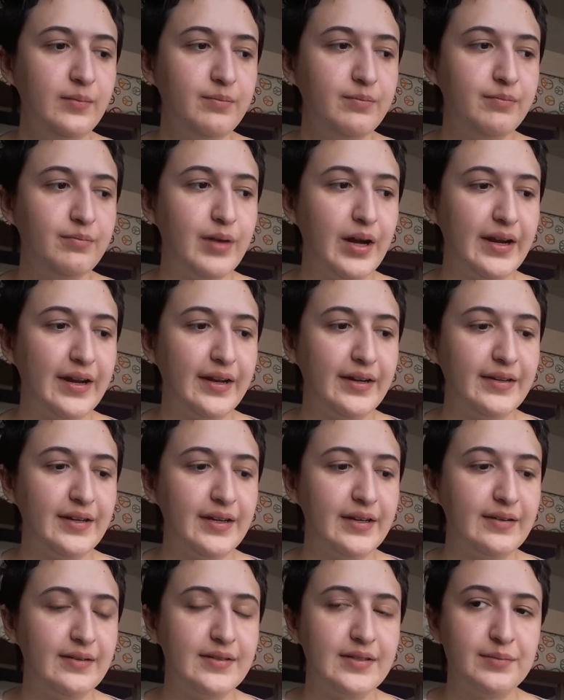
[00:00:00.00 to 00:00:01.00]
But I
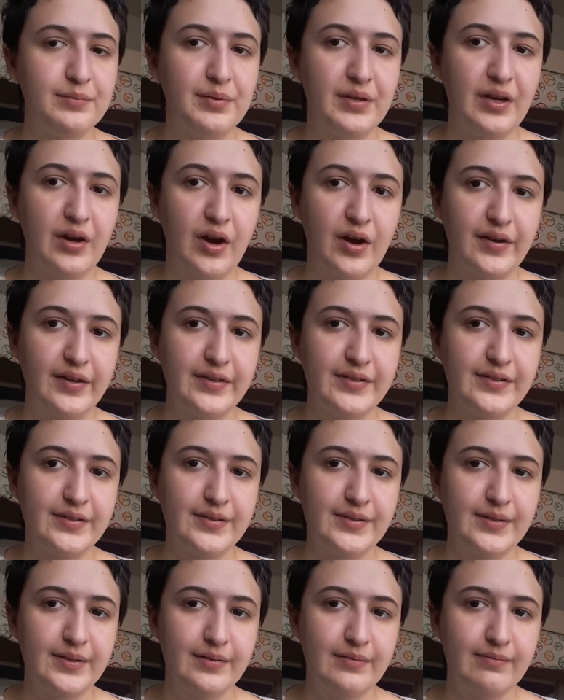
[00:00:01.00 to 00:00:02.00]
needed to be
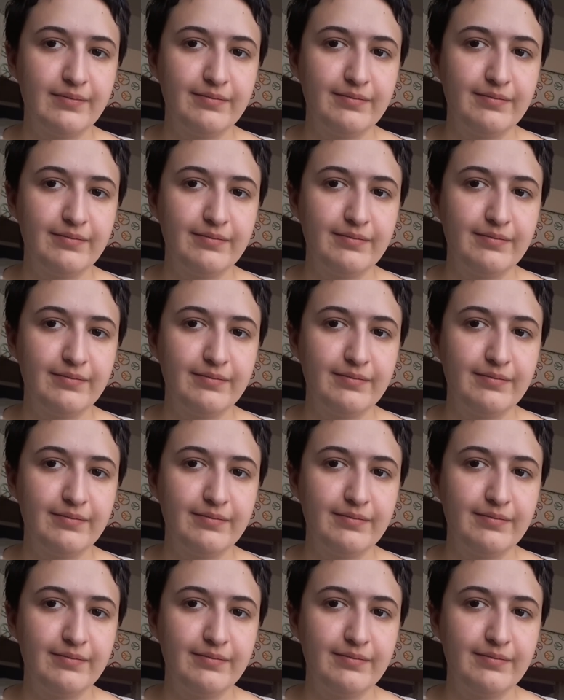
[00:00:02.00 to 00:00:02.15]
honest.